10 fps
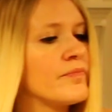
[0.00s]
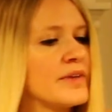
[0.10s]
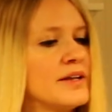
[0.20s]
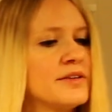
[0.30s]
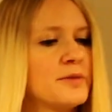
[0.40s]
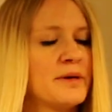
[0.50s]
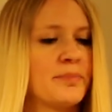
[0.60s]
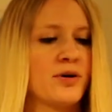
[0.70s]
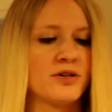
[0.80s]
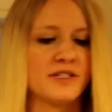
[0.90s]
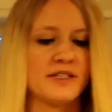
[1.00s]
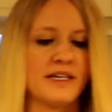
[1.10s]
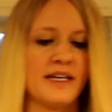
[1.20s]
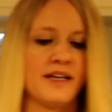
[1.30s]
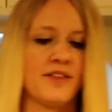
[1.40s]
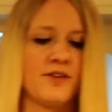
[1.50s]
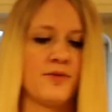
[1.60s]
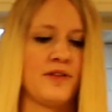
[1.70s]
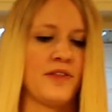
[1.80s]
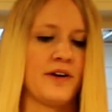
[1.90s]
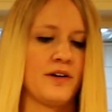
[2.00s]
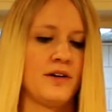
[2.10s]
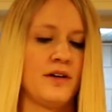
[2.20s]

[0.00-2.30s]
a little bit of parsley thrown in there.